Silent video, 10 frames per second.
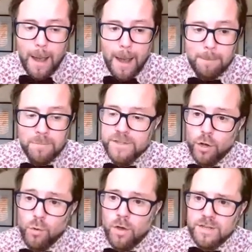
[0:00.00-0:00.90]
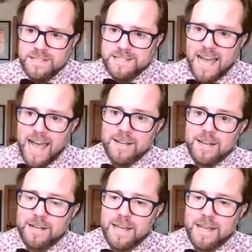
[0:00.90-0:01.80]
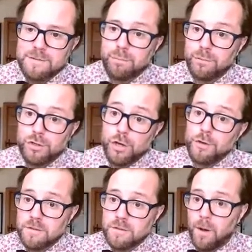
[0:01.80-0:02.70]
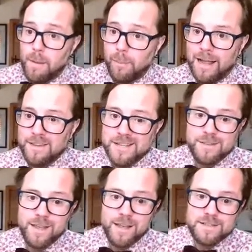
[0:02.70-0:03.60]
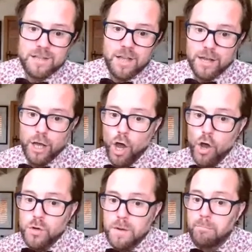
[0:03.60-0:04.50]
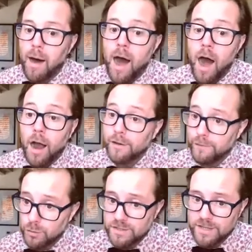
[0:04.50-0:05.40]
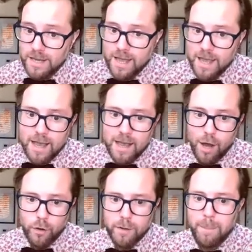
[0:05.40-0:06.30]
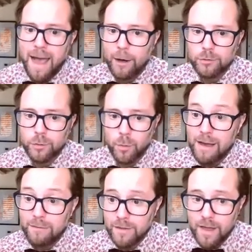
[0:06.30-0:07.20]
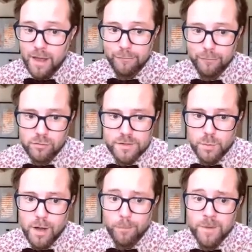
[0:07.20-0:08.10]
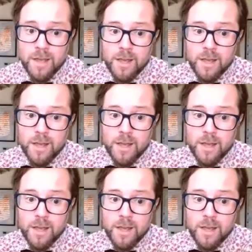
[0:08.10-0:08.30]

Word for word: Um, so this tannin is produced by plants in things like oak bark, if you'll see here, oak powder will have it there for as well,